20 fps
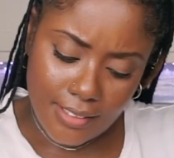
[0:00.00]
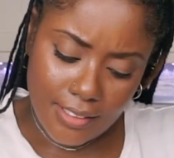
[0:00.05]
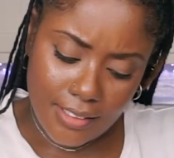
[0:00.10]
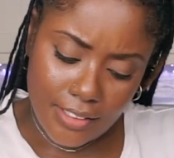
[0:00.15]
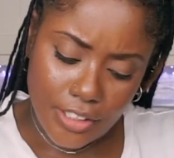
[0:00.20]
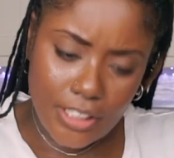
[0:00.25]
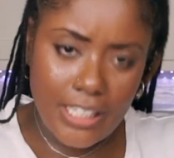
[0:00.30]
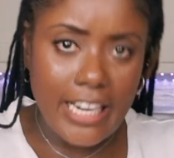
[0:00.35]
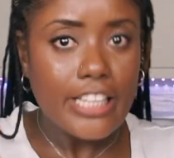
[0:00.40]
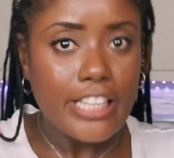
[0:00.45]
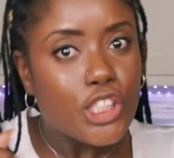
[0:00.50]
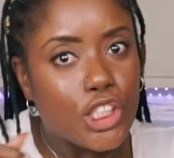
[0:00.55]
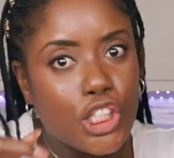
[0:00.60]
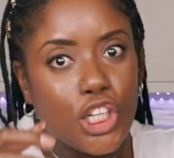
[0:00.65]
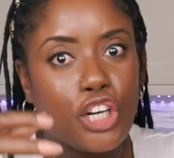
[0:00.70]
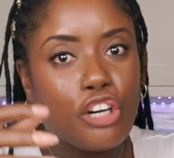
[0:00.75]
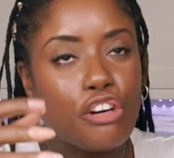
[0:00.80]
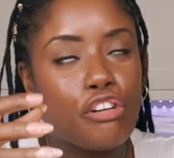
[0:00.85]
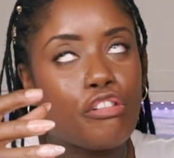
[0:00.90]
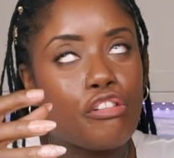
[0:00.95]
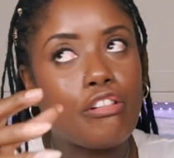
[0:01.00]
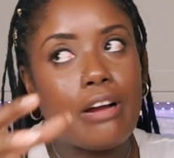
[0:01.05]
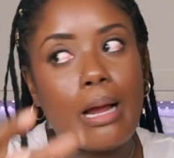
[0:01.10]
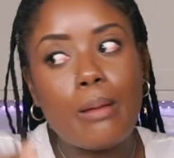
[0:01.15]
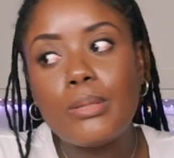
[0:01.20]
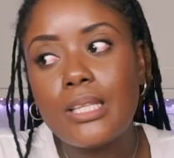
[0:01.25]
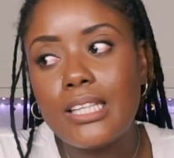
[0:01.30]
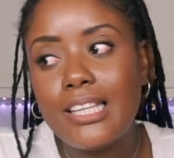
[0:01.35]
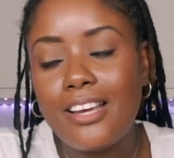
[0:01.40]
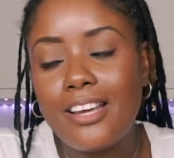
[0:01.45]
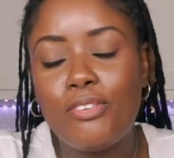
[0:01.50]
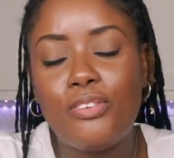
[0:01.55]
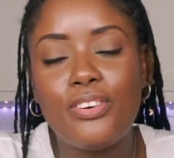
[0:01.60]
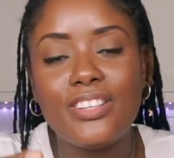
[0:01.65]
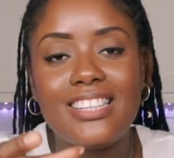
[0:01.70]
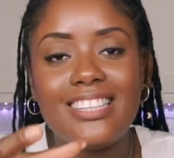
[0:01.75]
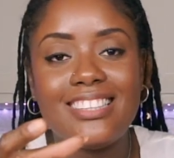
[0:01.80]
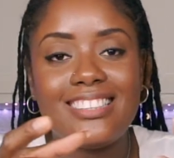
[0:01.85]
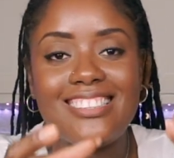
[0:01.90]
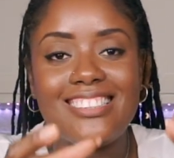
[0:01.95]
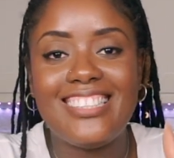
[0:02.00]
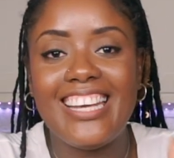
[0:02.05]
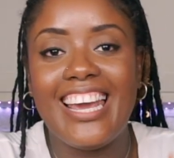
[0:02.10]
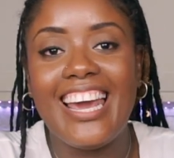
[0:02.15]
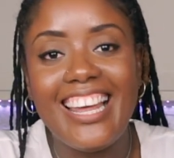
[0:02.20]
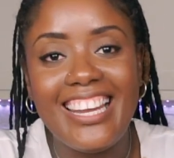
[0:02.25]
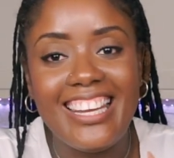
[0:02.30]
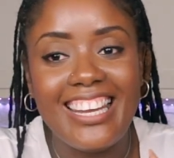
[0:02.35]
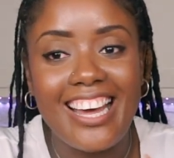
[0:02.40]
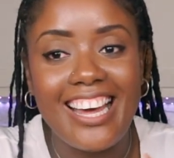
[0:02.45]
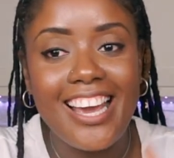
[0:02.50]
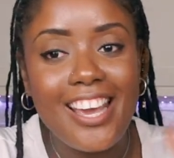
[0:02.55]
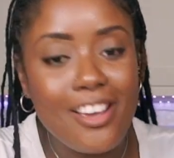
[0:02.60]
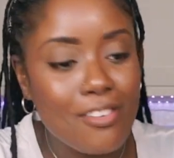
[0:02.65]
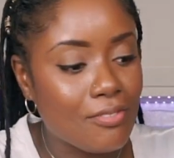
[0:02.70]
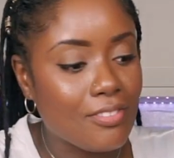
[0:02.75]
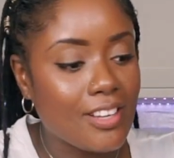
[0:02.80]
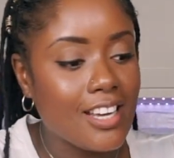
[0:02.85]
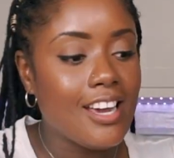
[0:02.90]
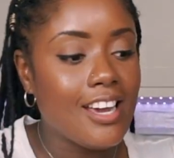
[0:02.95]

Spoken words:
She grabbed it like for the dear life.